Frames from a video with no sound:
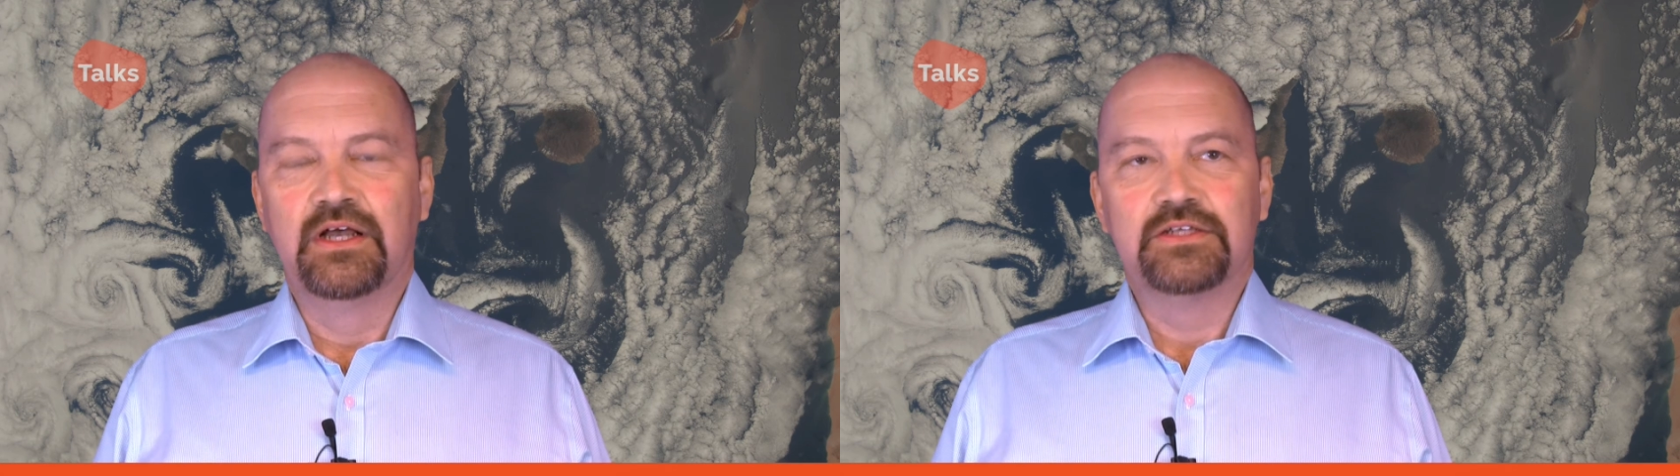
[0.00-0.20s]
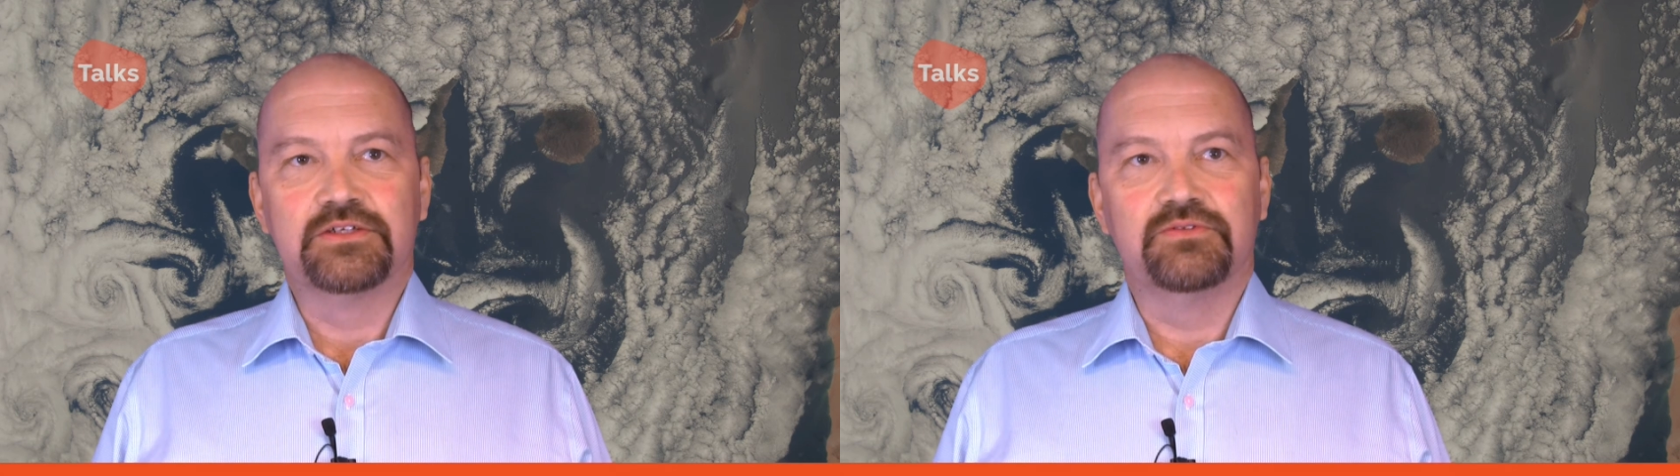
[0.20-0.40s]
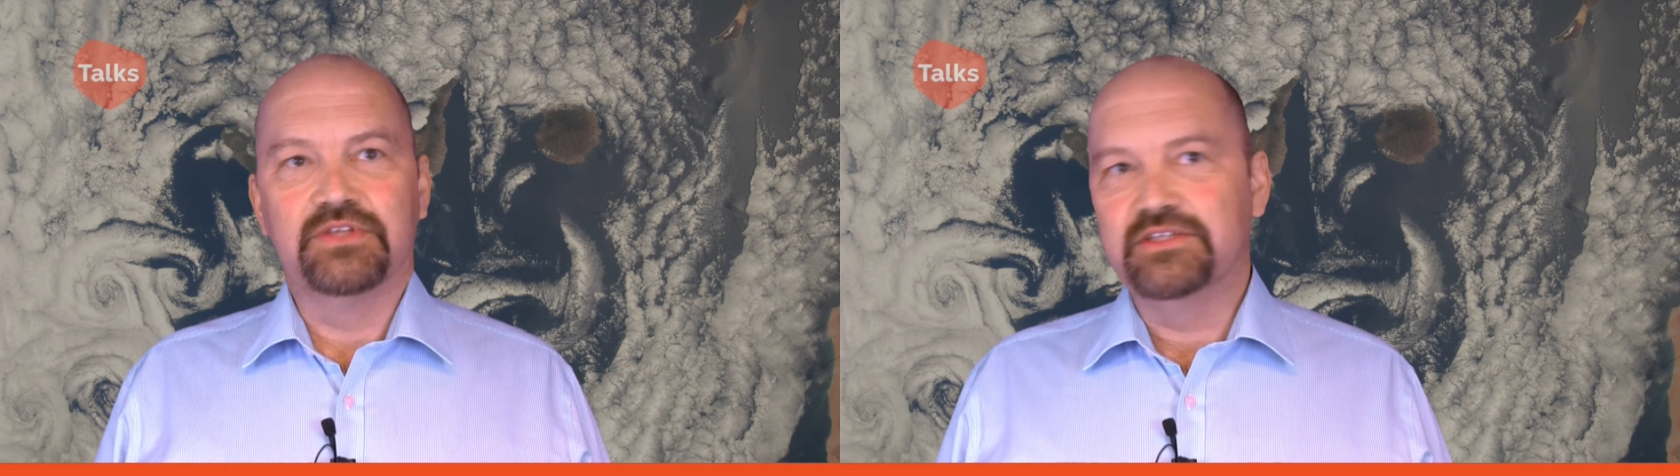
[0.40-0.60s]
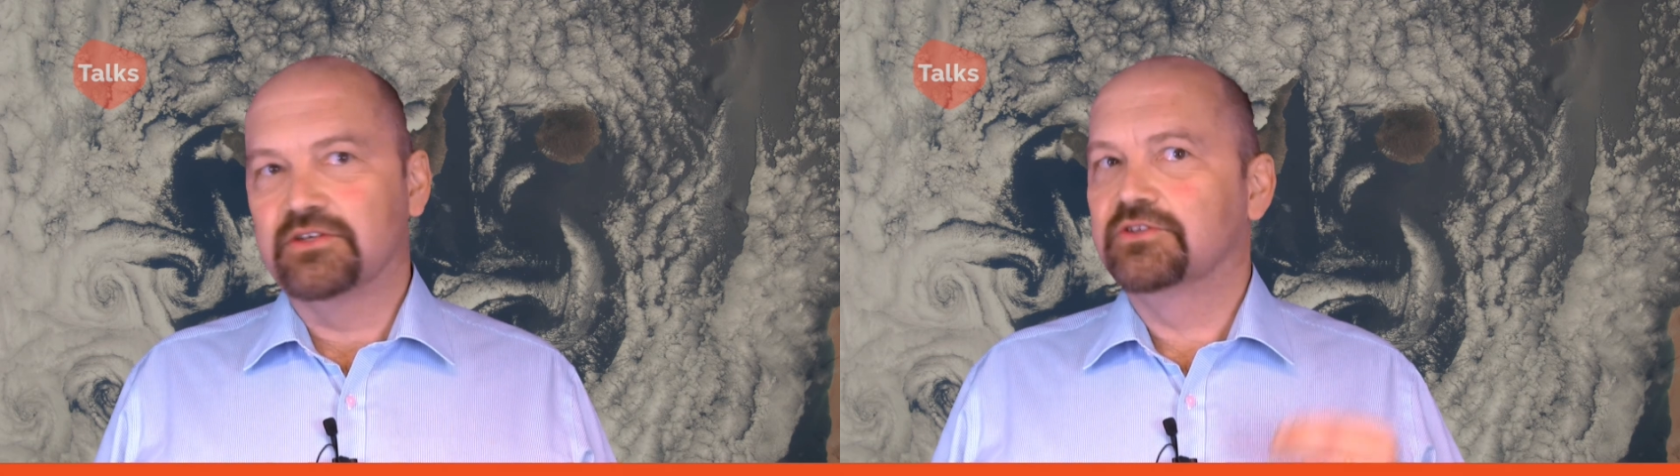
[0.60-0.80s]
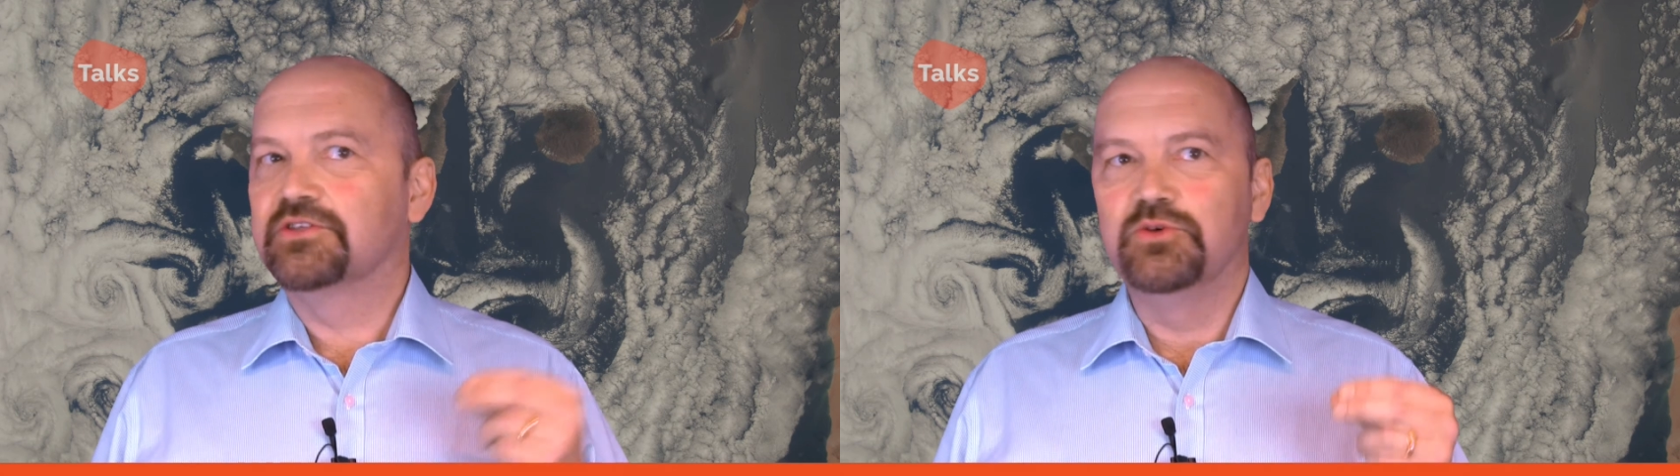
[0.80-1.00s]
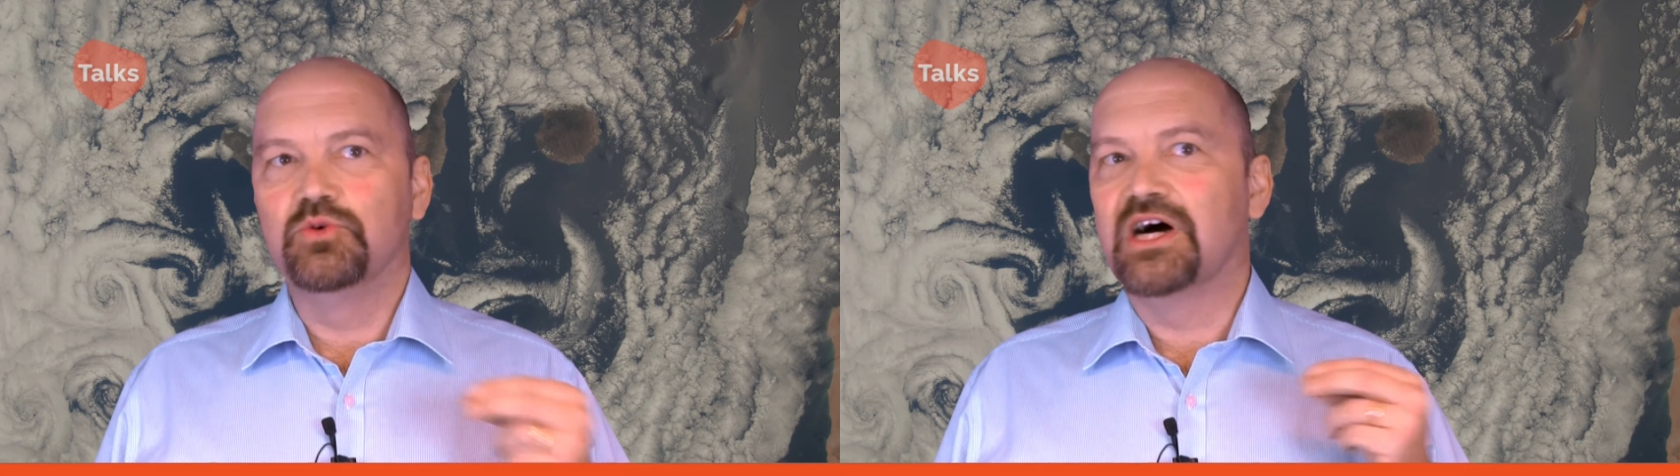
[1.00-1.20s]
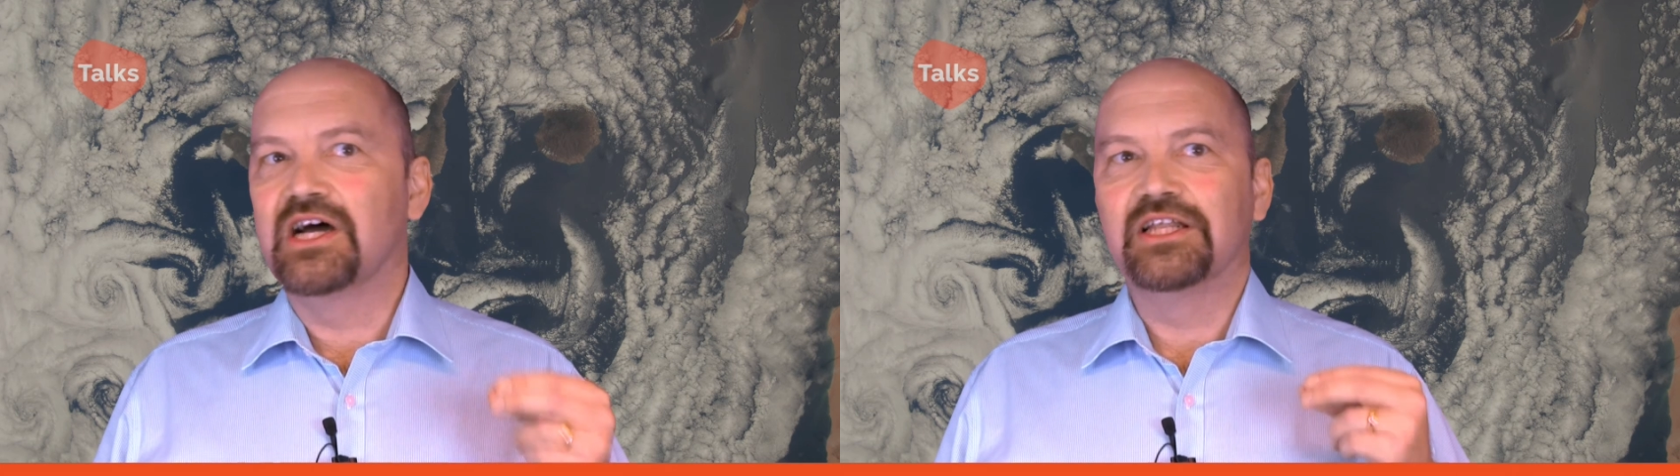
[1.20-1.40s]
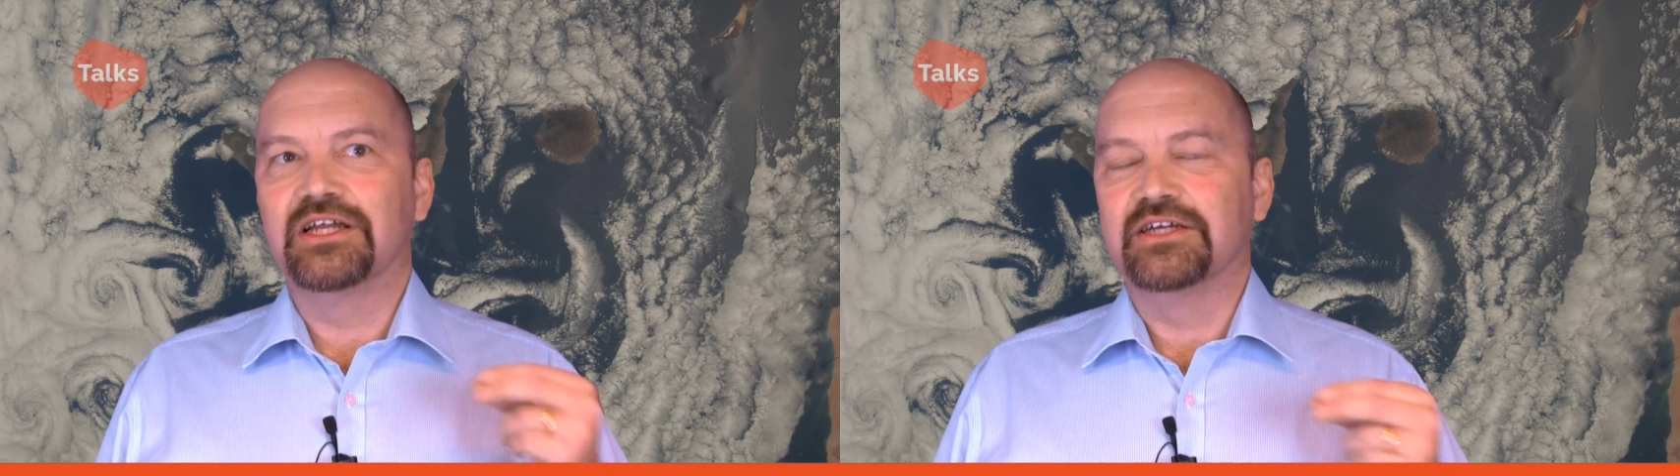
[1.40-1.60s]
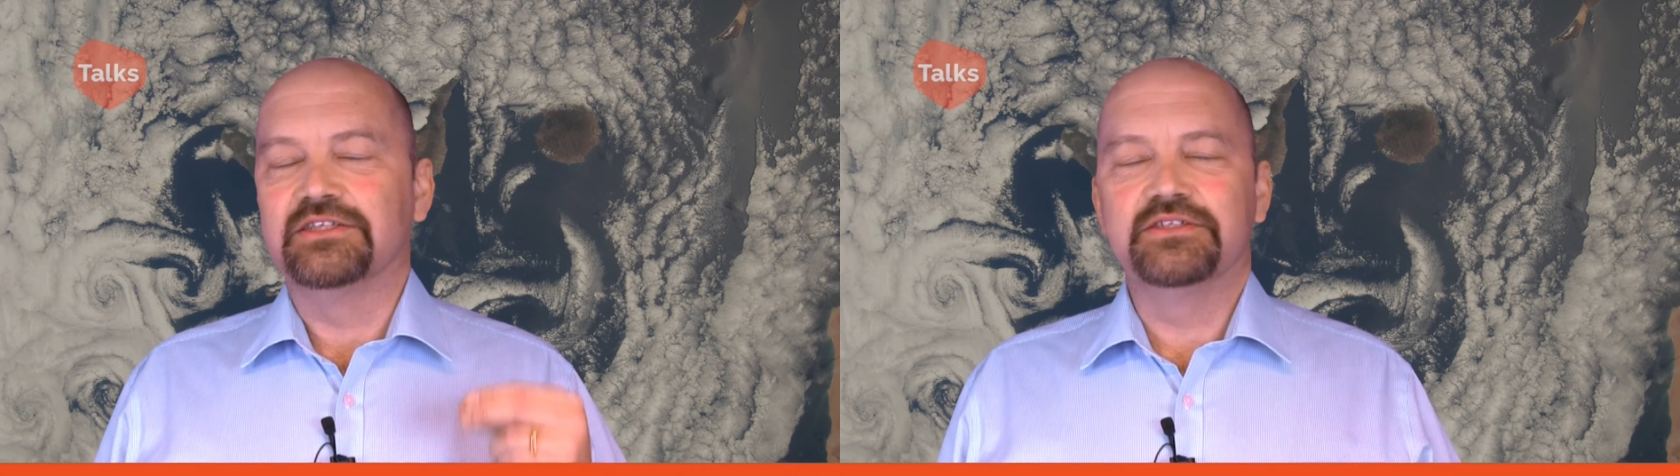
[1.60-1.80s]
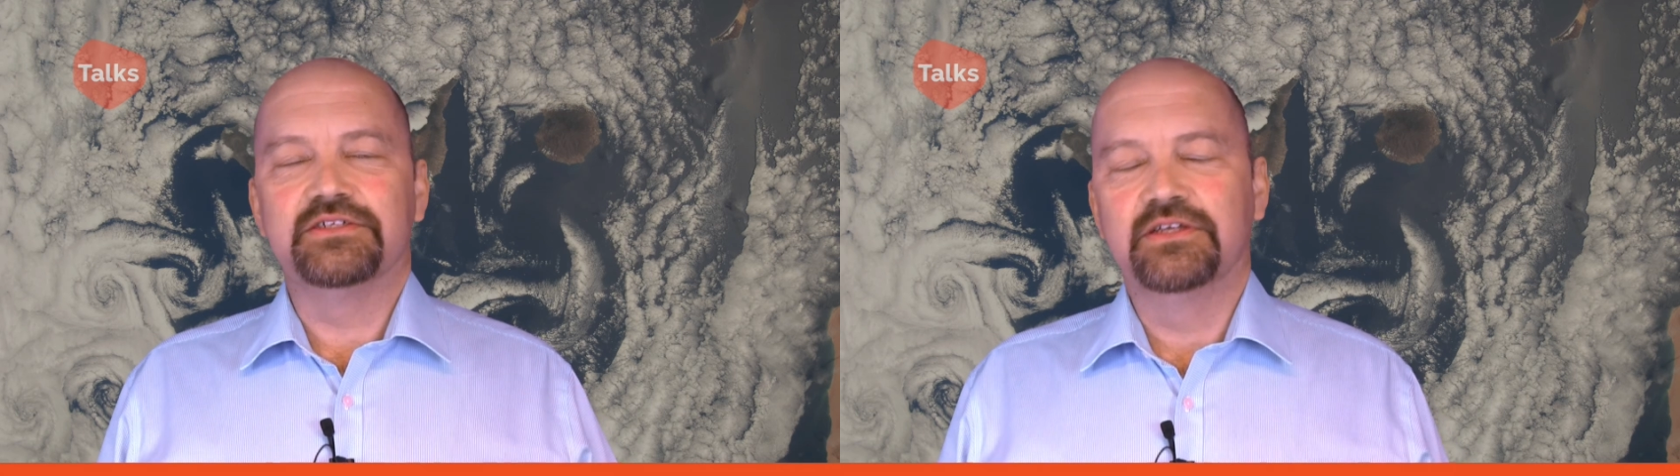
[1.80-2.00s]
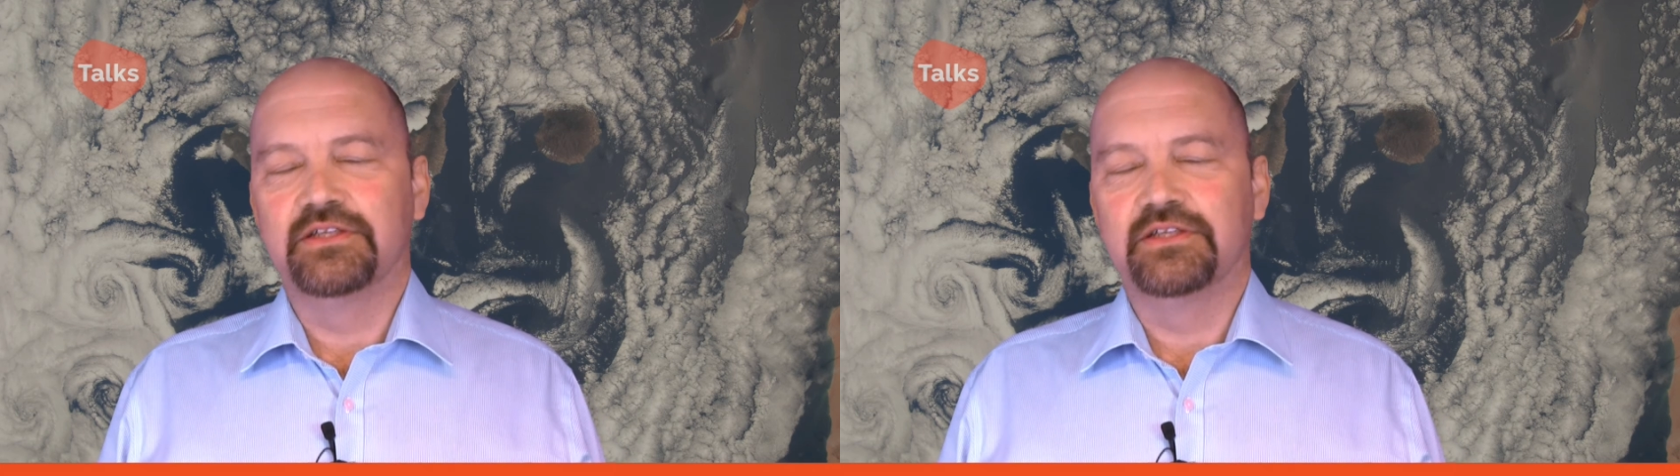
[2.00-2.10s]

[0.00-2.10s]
So these are the two highlights